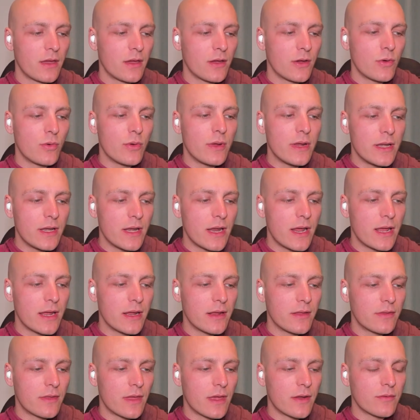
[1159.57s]

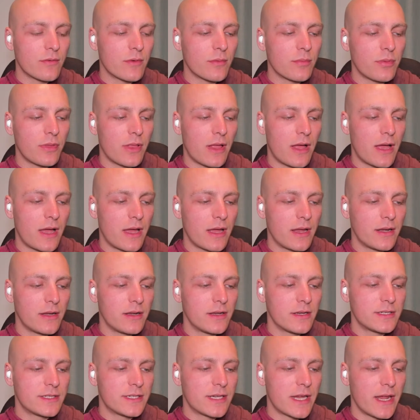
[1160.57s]
Huineng then
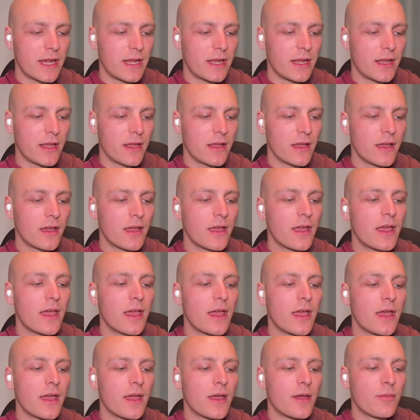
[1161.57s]
replied, saying,
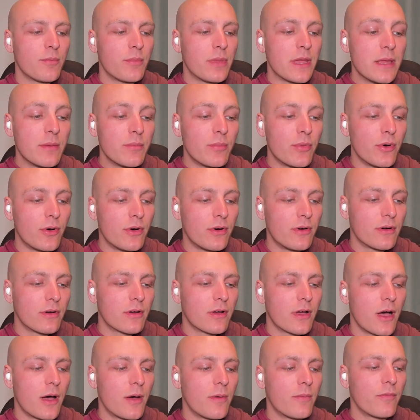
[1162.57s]
people
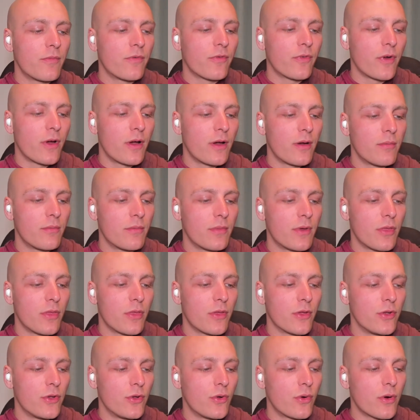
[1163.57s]
come from
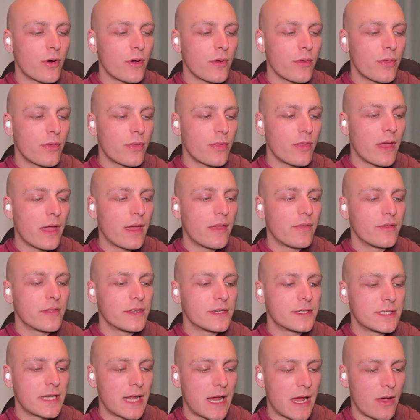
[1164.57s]
the north and the
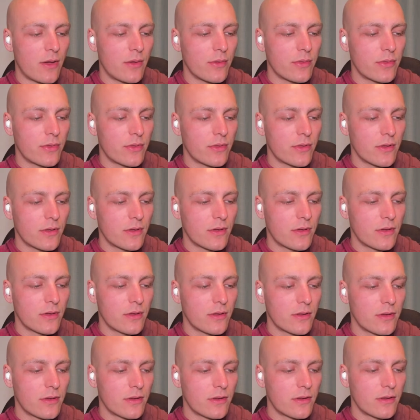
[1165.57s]
south.
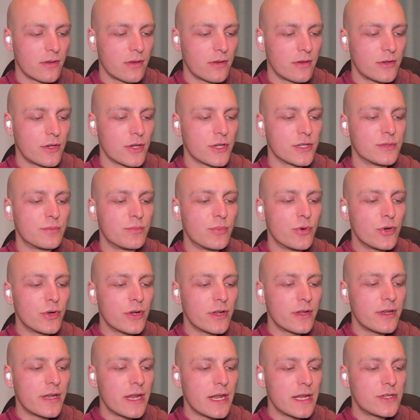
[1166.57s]
Does
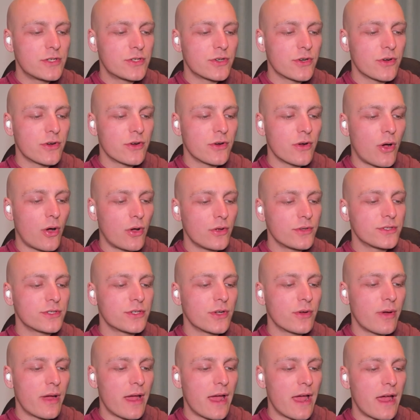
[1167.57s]
Buddha nature
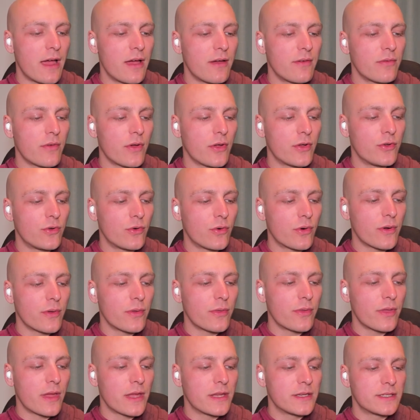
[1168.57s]
also have a
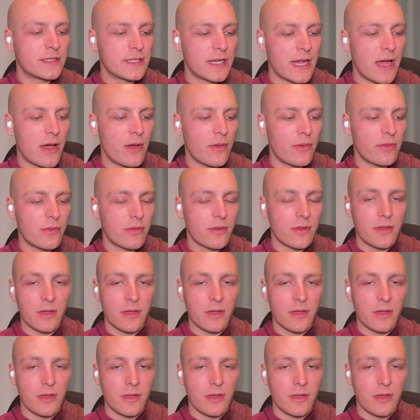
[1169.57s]
north and south?